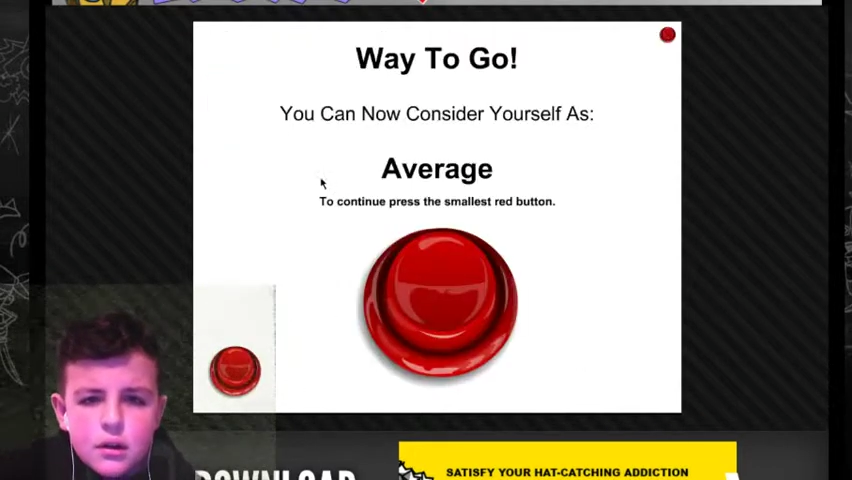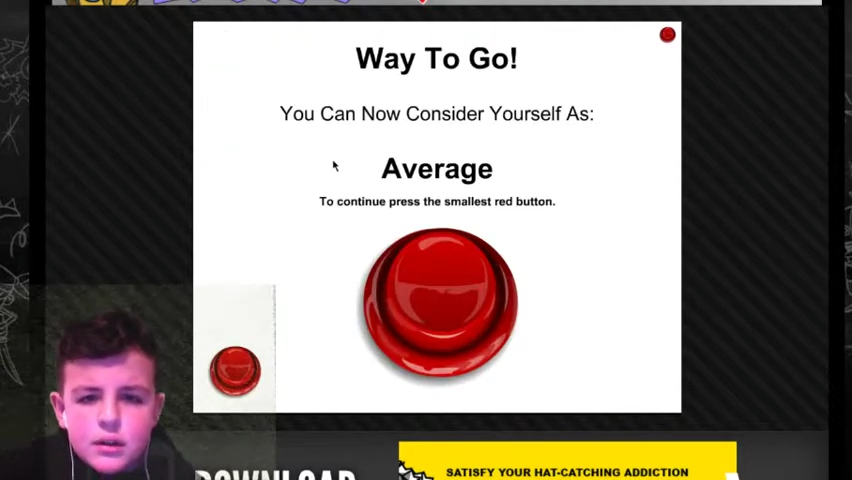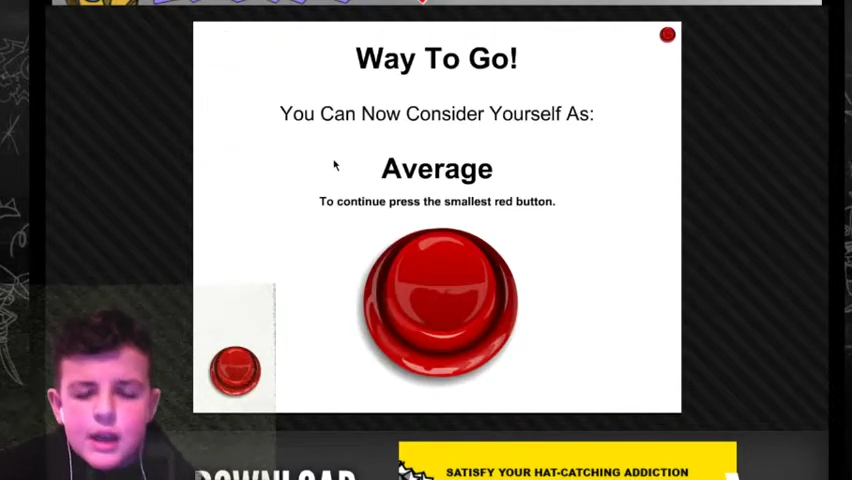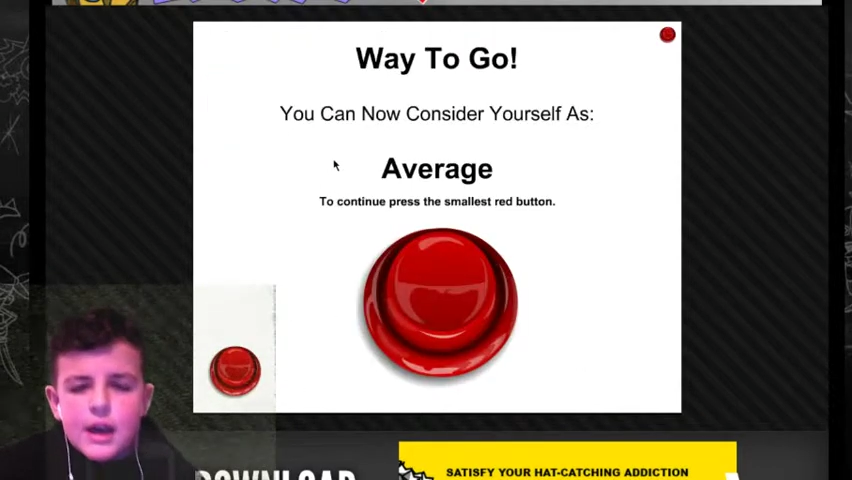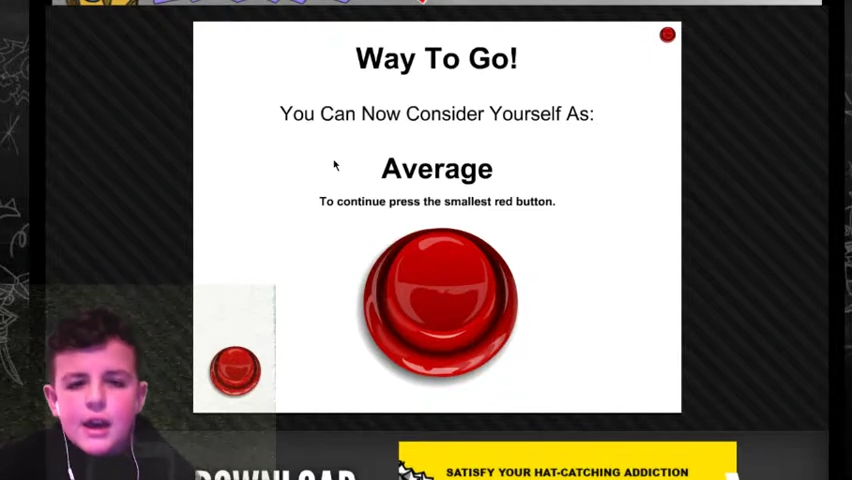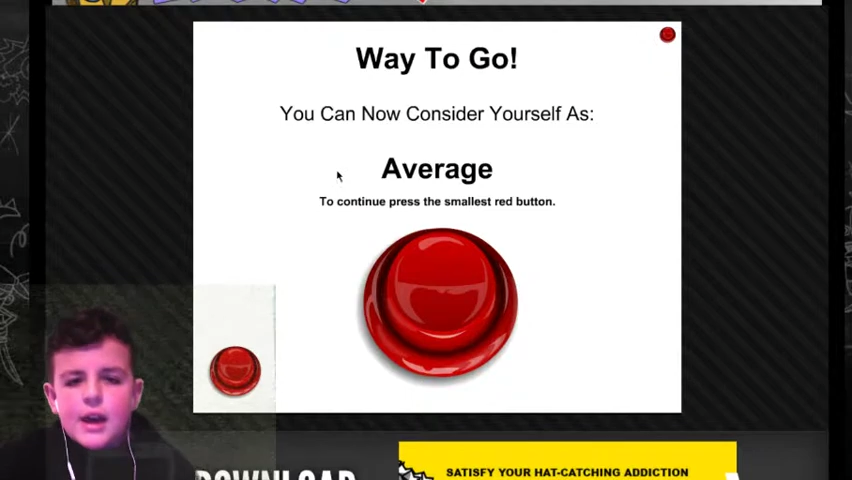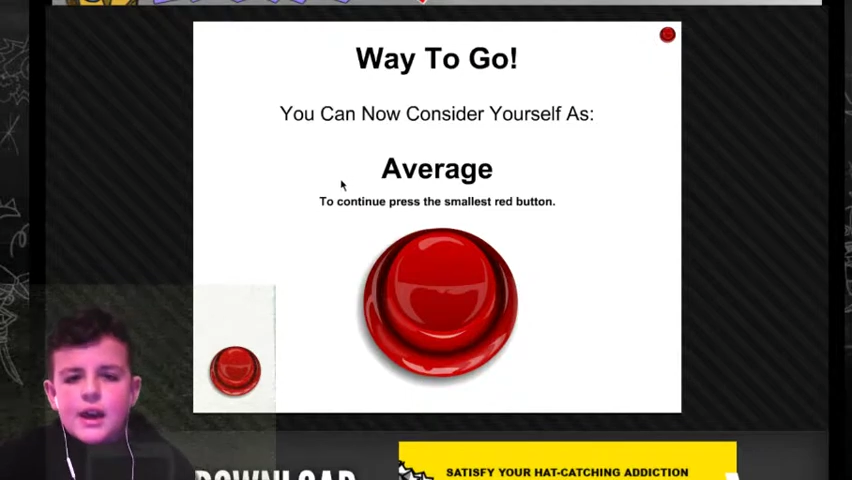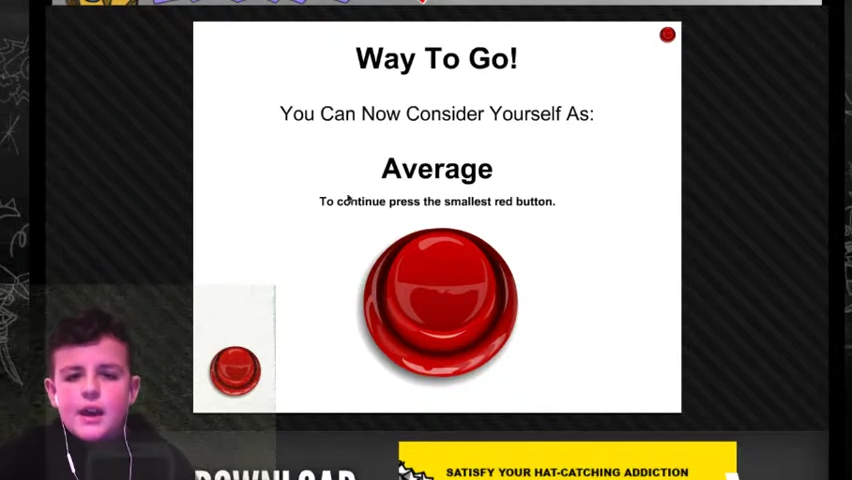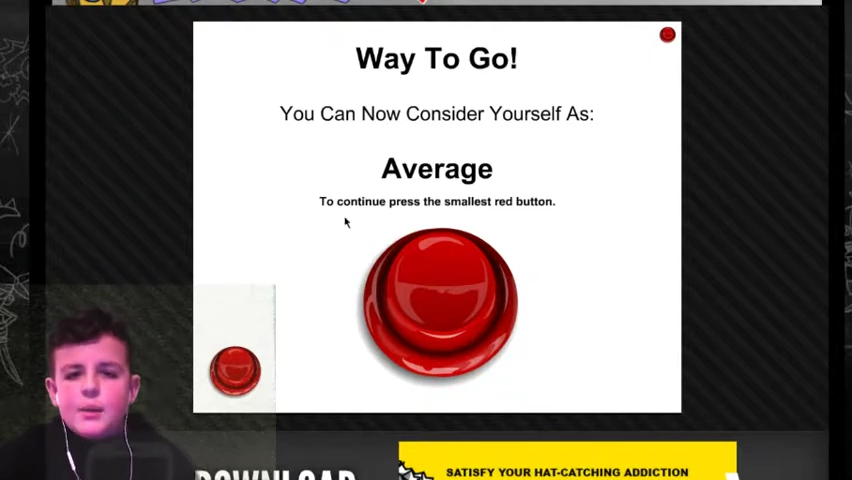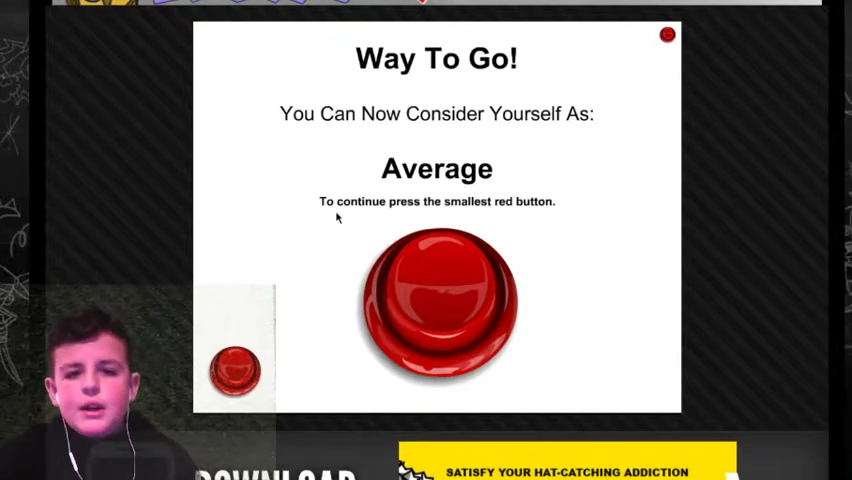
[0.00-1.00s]

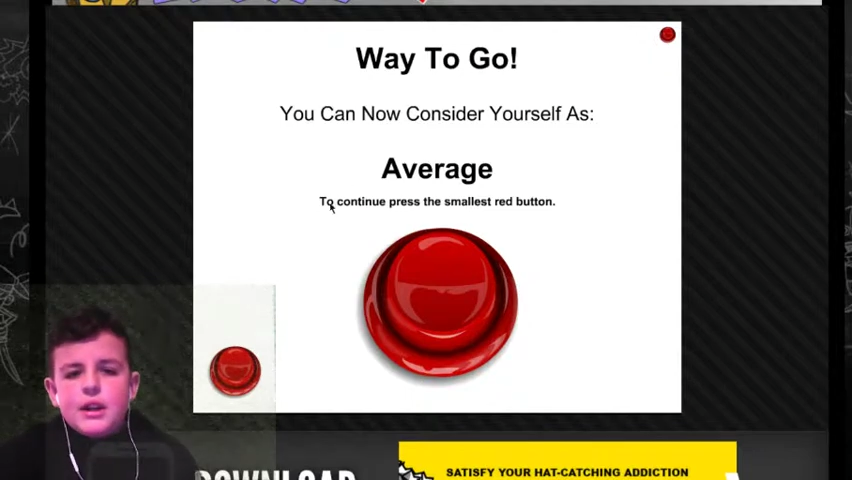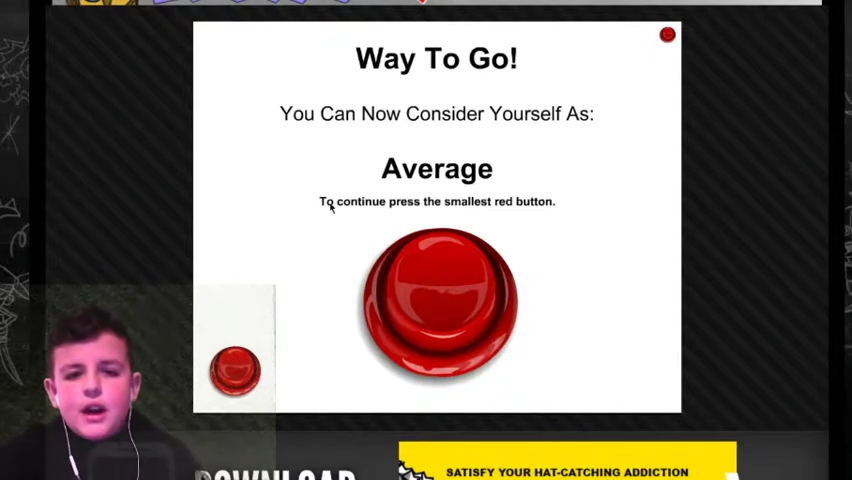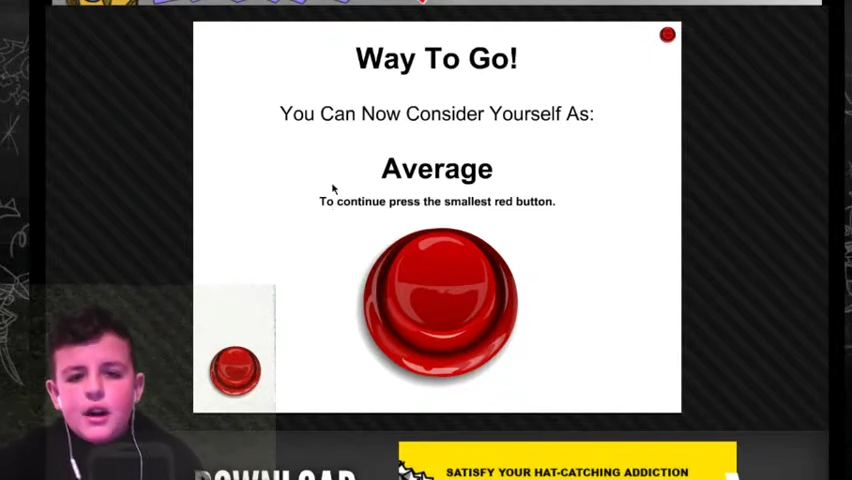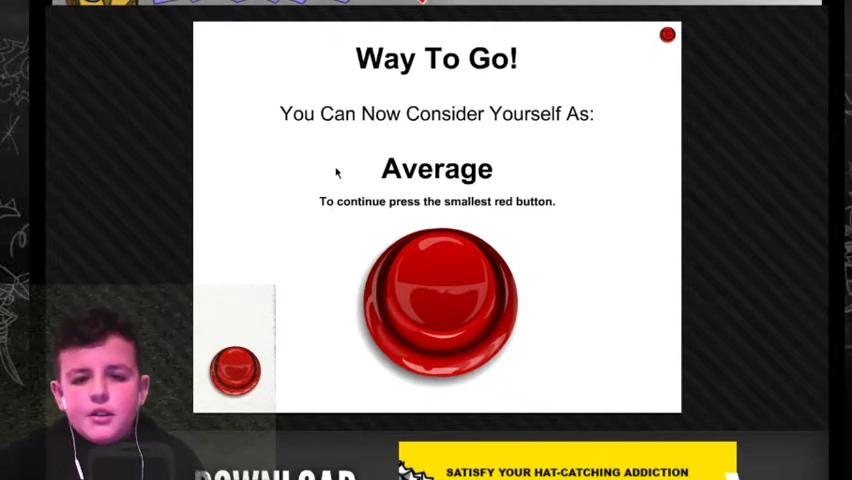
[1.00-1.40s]
Yeah, way to go!